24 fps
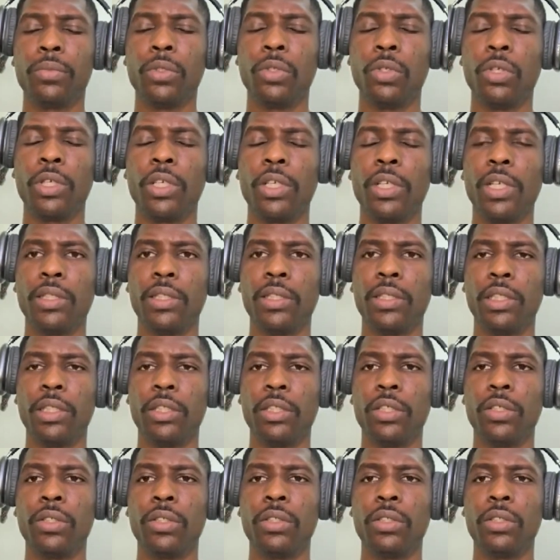
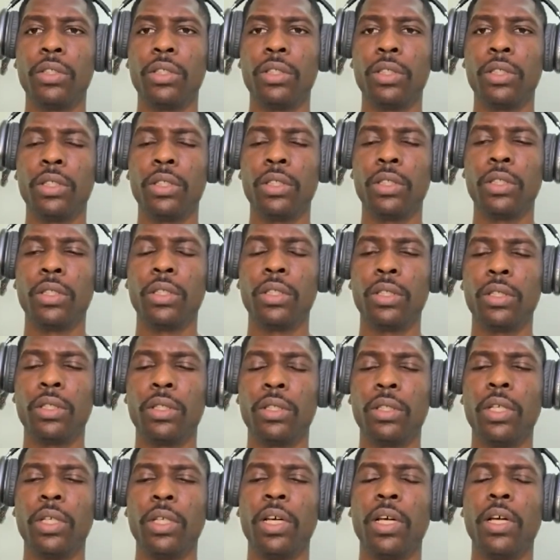organizations
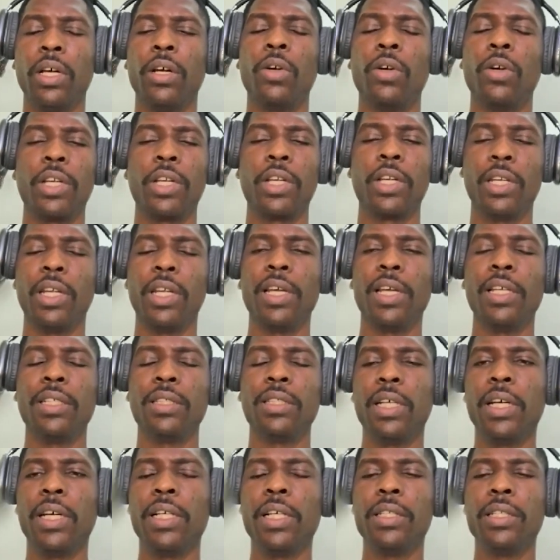that are organized
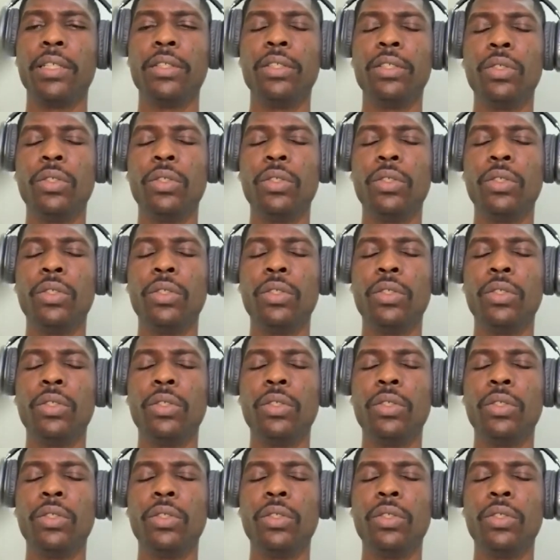and,